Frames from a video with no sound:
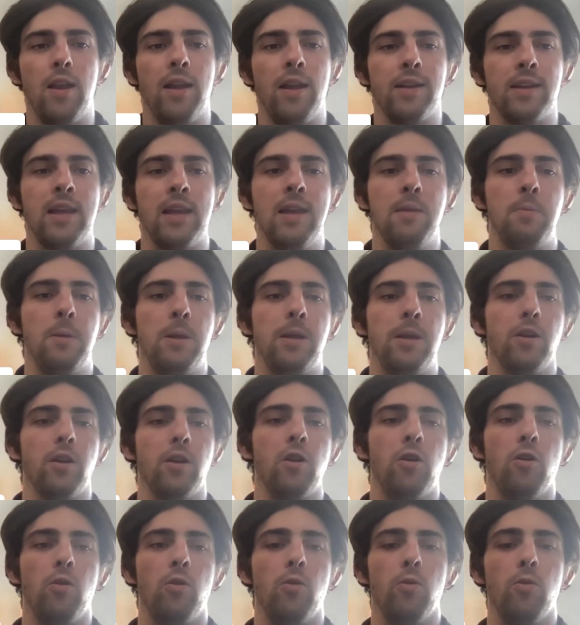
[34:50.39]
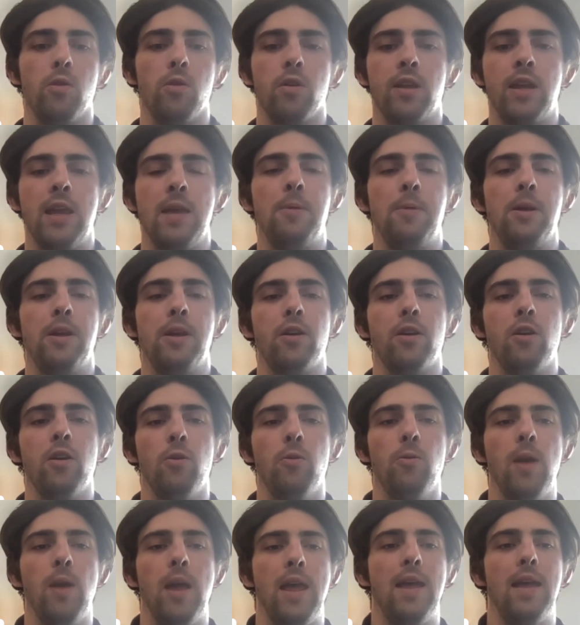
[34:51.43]
Like keeping a
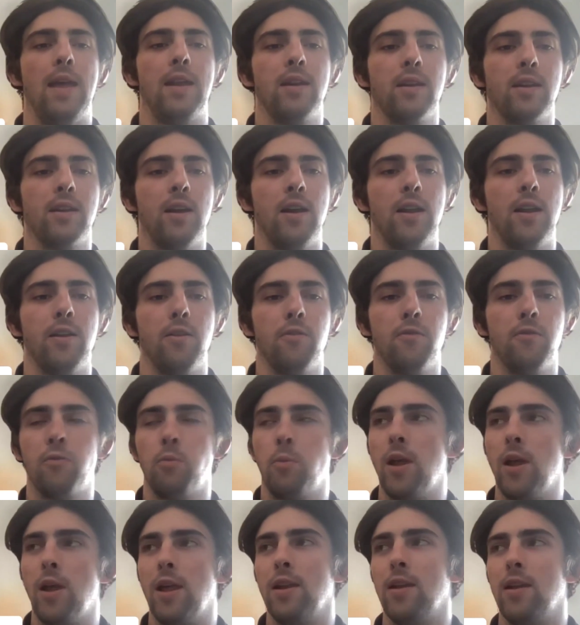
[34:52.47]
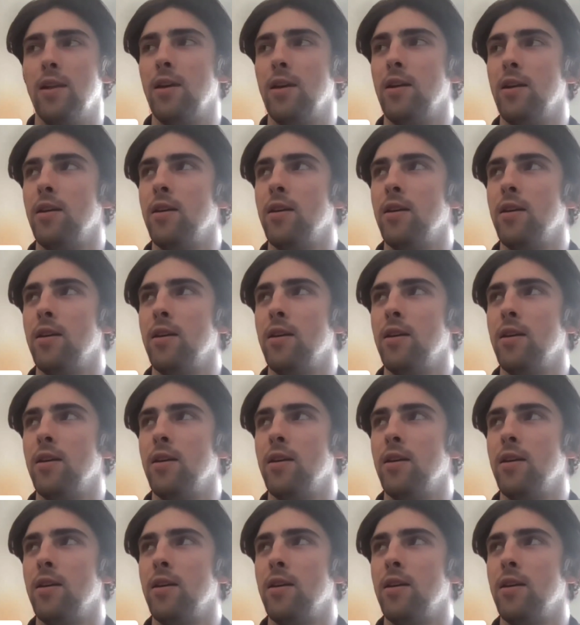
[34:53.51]
cool head kind of when